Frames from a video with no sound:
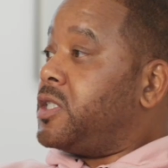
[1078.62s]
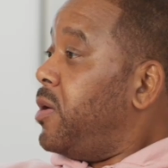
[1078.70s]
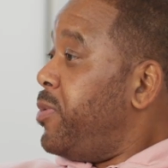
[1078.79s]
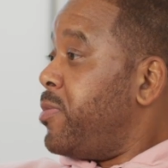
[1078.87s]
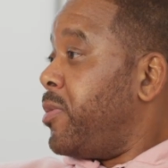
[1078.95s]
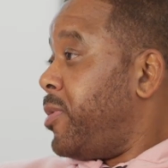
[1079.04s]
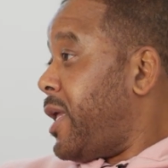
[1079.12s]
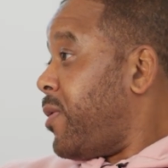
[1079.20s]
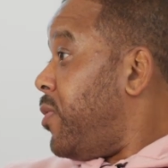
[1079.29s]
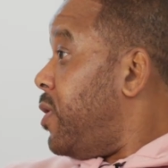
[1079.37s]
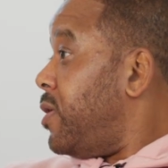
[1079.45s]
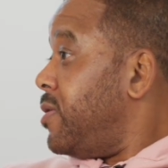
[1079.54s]
some people be like,
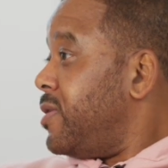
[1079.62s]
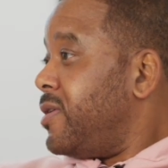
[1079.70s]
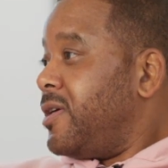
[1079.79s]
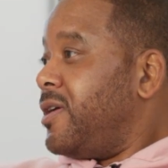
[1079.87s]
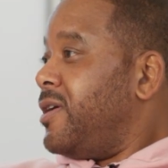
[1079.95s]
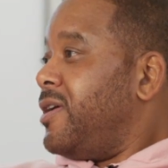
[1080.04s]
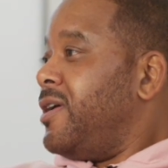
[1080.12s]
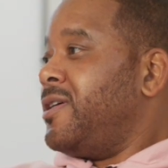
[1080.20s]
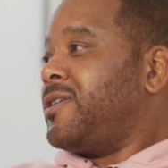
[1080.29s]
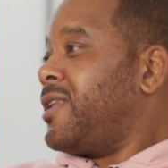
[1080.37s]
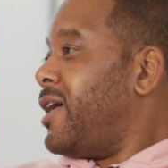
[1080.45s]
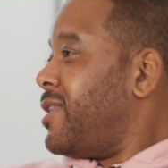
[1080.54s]
well, is
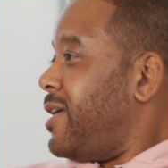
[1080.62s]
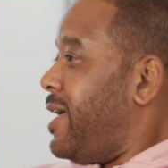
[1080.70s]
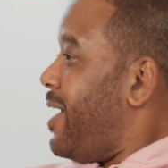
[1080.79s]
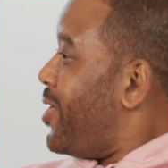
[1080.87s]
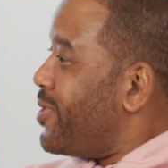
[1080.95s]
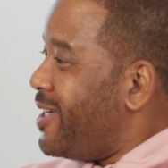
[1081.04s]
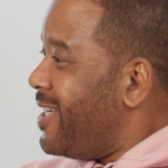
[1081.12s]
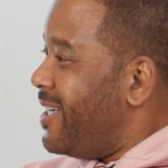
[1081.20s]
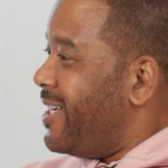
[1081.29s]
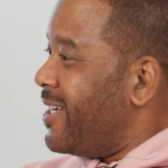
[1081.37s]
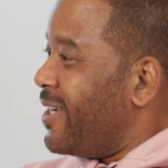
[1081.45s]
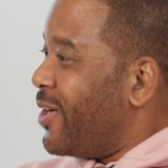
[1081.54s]
it like the
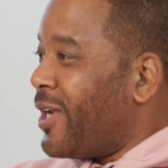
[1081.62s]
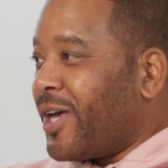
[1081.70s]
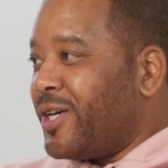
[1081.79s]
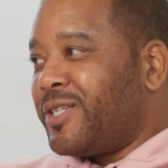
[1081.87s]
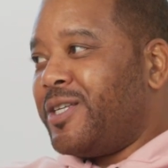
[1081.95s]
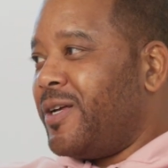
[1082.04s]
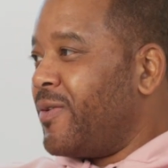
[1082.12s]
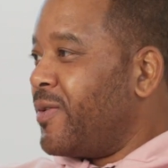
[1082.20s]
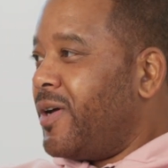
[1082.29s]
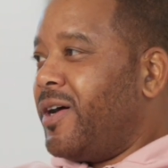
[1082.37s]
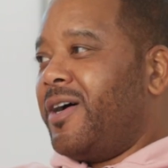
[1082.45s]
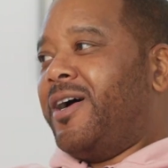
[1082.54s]
county? You're like, is it a
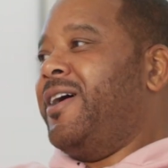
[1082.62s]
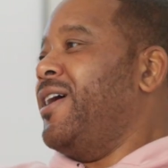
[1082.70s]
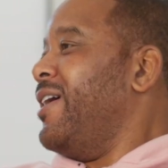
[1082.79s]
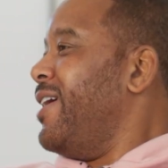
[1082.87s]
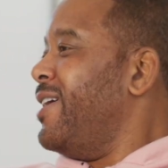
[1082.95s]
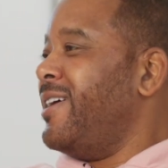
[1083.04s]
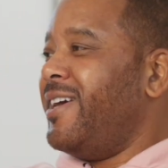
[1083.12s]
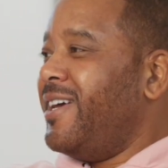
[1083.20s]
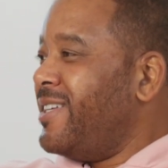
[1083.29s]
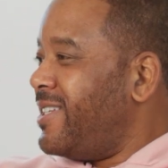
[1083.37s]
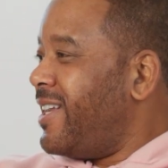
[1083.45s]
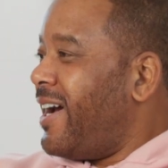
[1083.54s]
is it